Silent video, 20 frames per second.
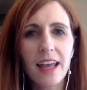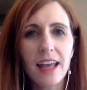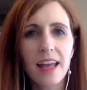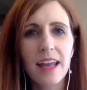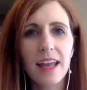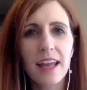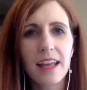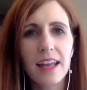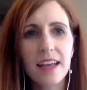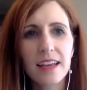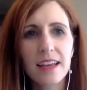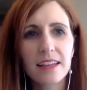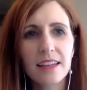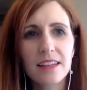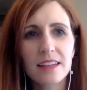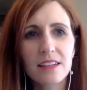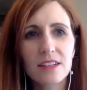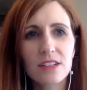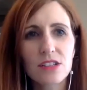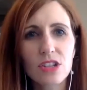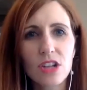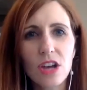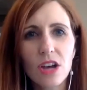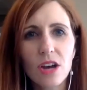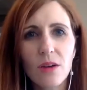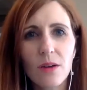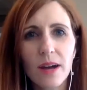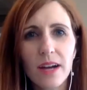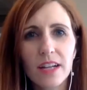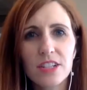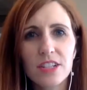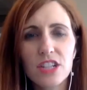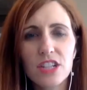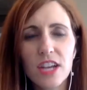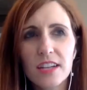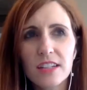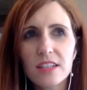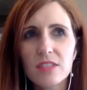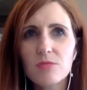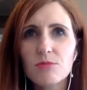And so I
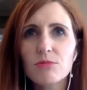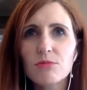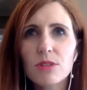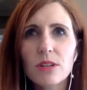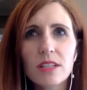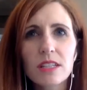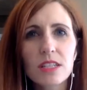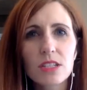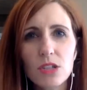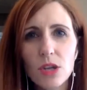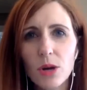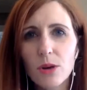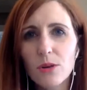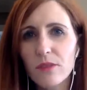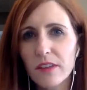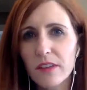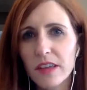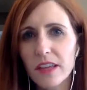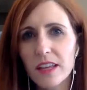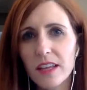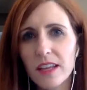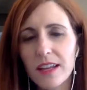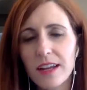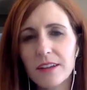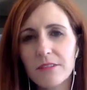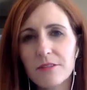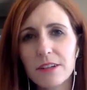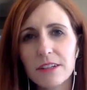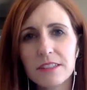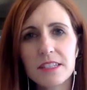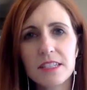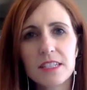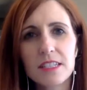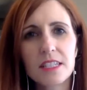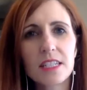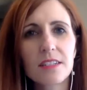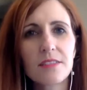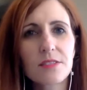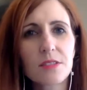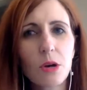just really dove in. I've read
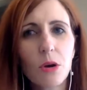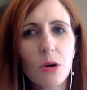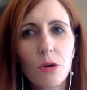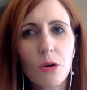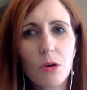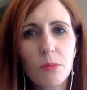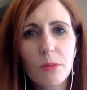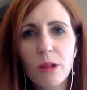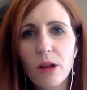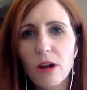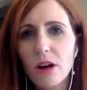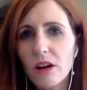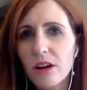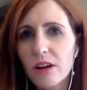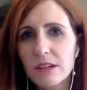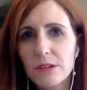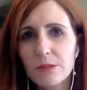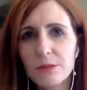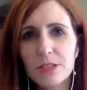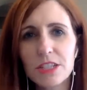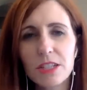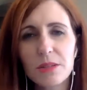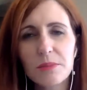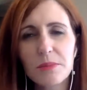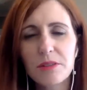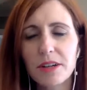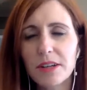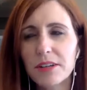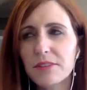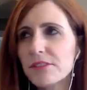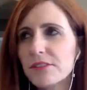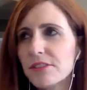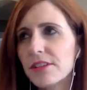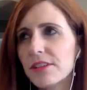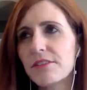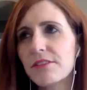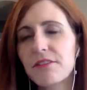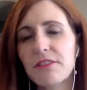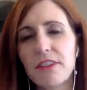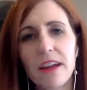Steve's whole blog, which he'd been writing for
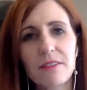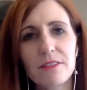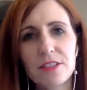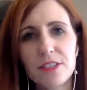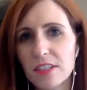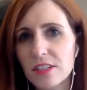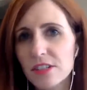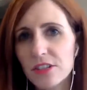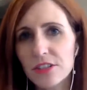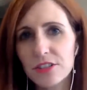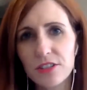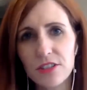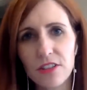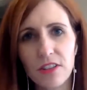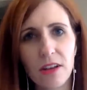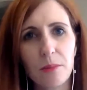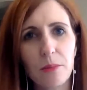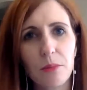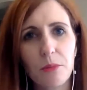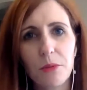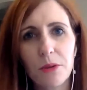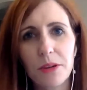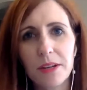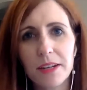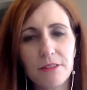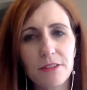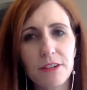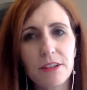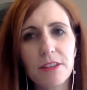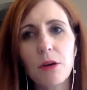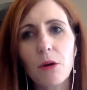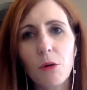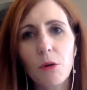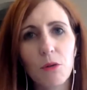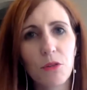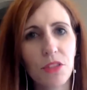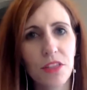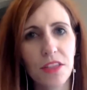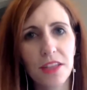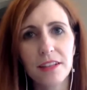like 5 or 6 years at that point. I read the
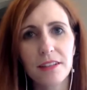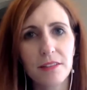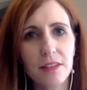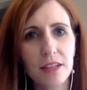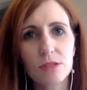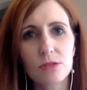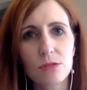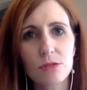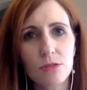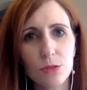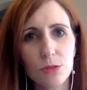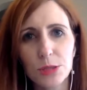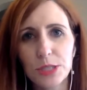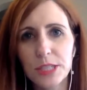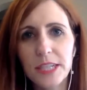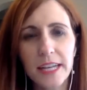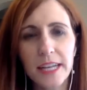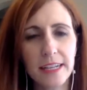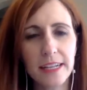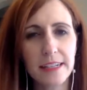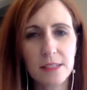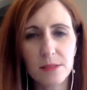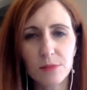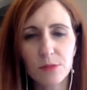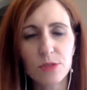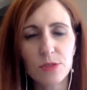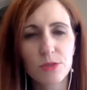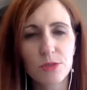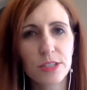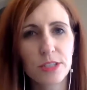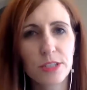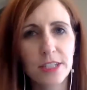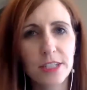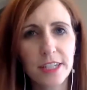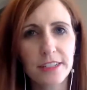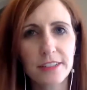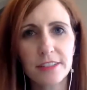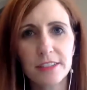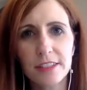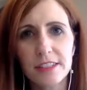whole thing in like 3 days. It was
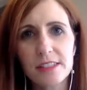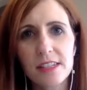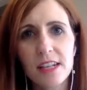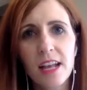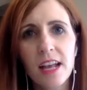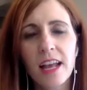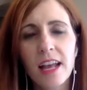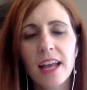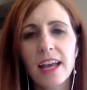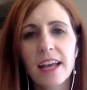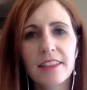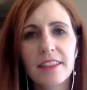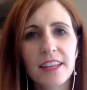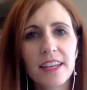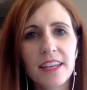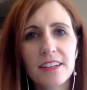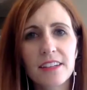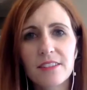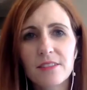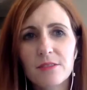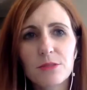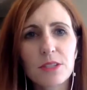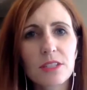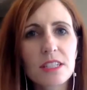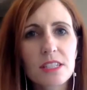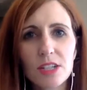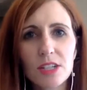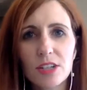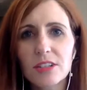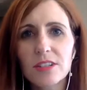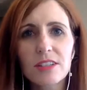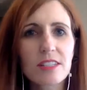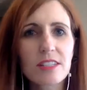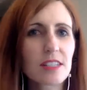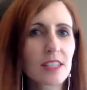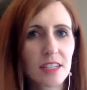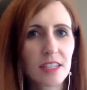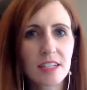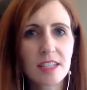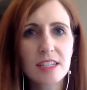ridiculous. And then really started
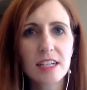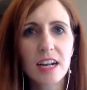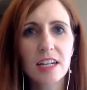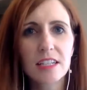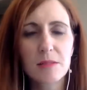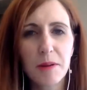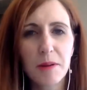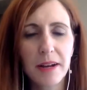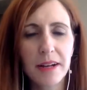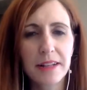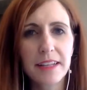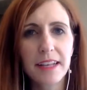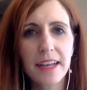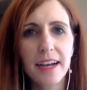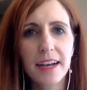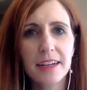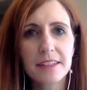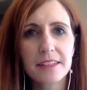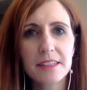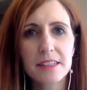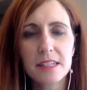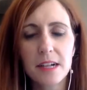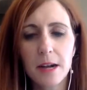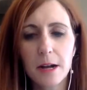listening to Scott's podcast.